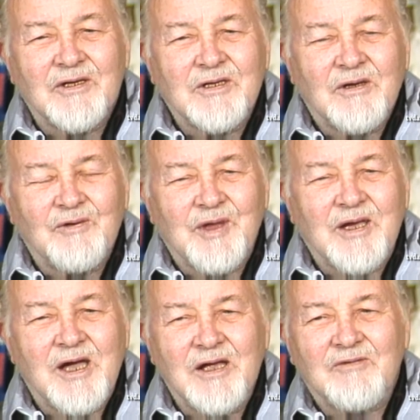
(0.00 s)
So
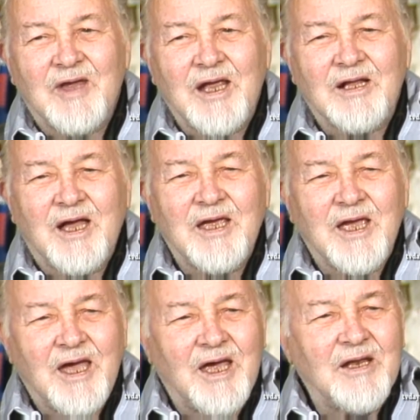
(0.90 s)
the contract I
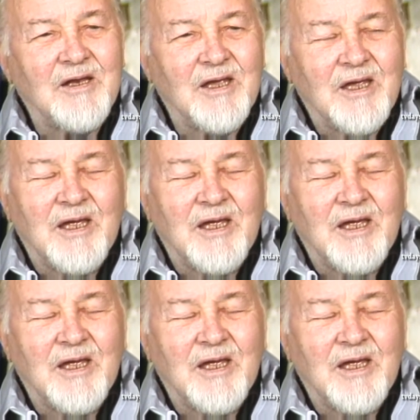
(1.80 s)
had